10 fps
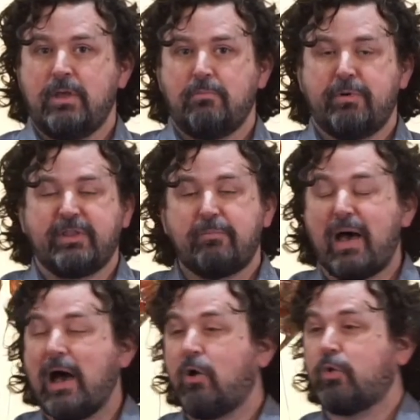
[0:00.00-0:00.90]
But the
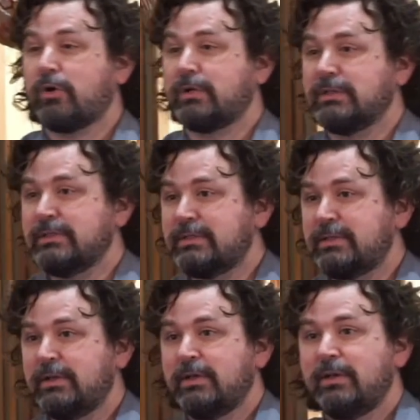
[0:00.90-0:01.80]

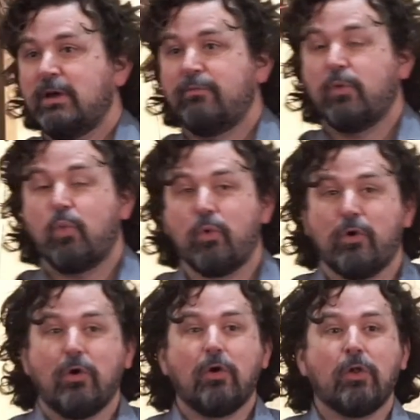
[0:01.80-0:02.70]
powers of the
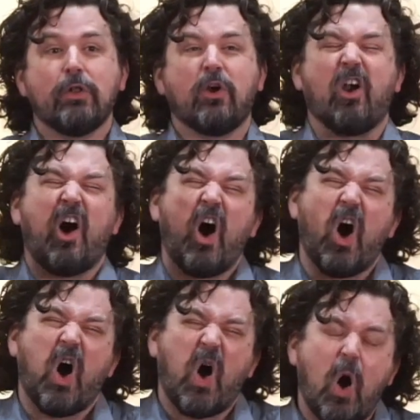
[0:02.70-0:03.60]
world are
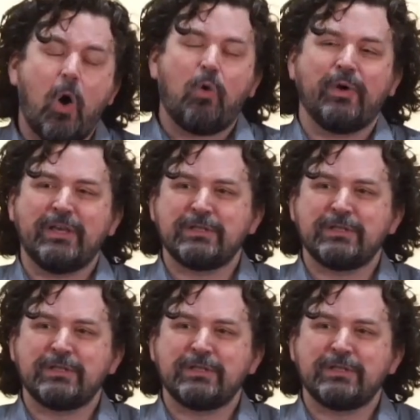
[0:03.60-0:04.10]
always